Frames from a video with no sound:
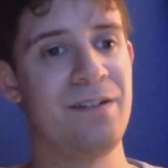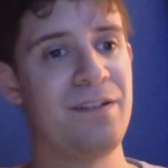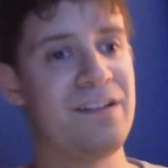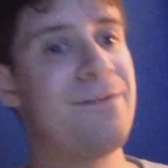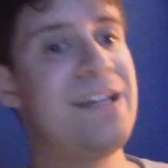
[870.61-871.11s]

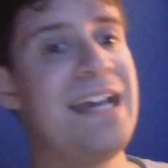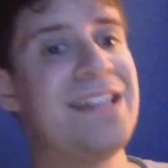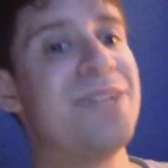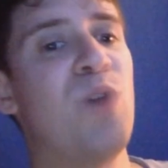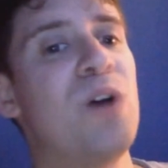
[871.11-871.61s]
Stephanie end
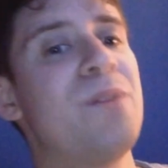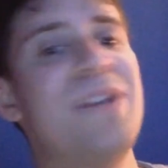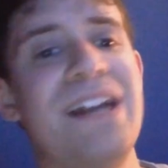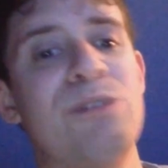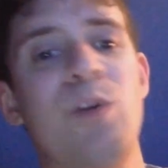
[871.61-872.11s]
up
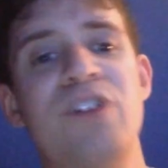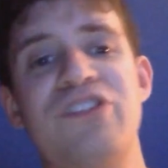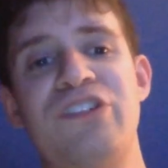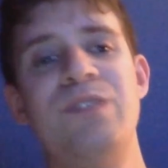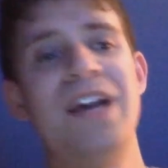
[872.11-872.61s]
welcoming everyone
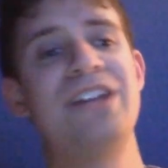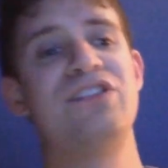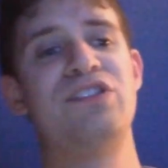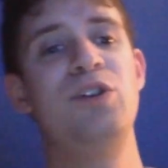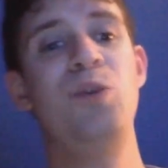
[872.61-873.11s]
to night
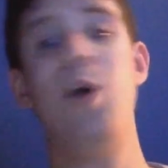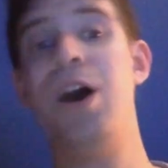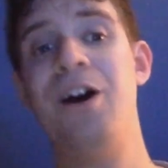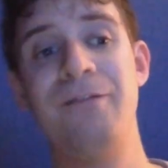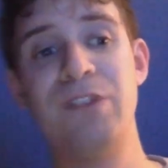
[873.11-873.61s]
two
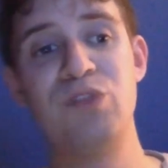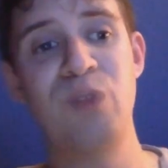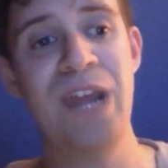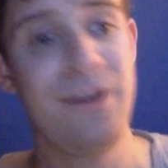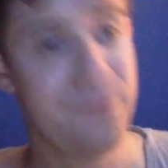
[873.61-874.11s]
of the
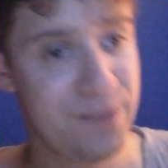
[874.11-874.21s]
draft.